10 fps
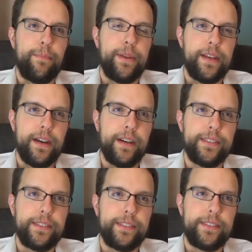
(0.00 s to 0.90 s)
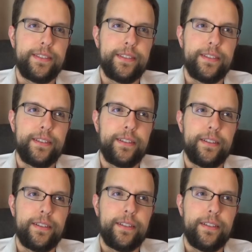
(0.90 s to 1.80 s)
because
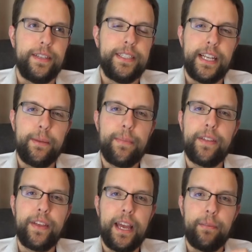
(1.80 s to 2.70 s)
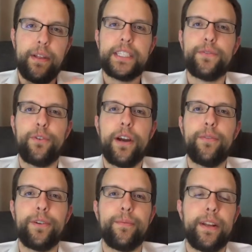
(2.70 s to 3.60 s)
he said he made the game last
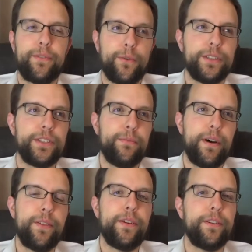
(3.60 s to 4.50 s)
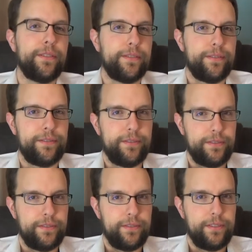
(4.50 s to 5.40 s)
forever. And of course the mother
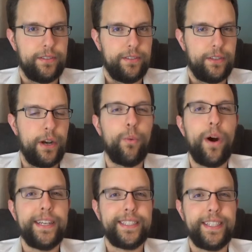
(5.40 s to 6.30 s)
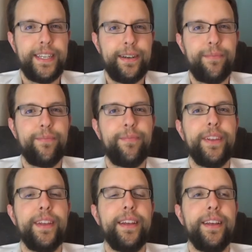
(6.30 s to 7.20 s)
got wise to him
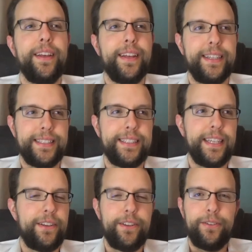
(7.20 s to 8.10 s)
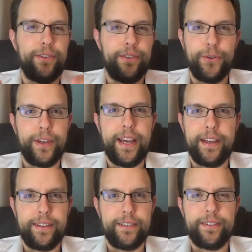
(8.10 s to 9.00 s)
and said, you
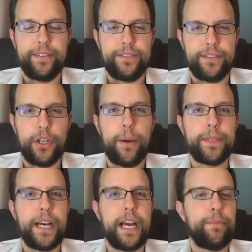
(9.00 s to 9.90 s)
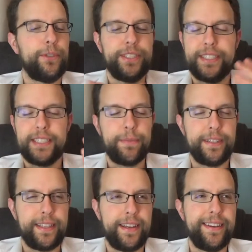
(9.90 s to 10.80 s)
can't stop time. She said something
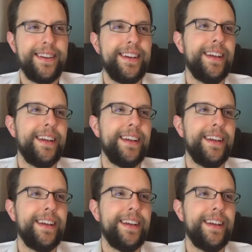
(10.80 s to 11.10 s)
like that.